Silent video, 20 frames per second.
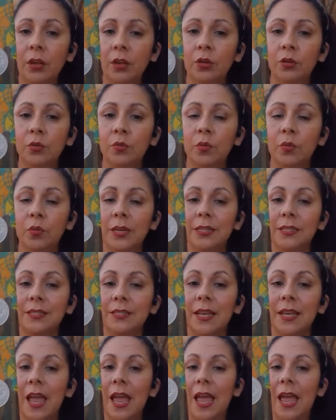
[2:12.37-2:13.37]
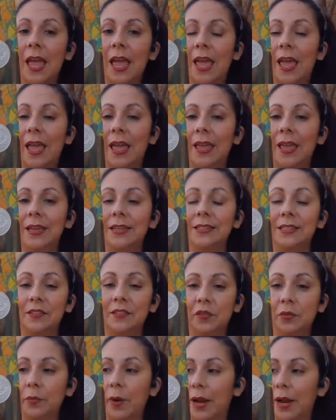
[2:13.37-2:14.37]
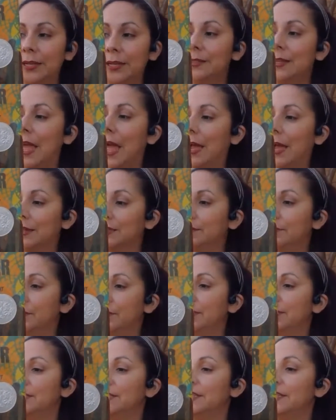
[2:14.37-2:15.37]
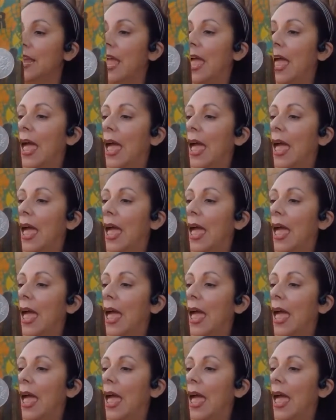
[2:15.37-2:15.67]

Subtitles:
who was a civil rights activist,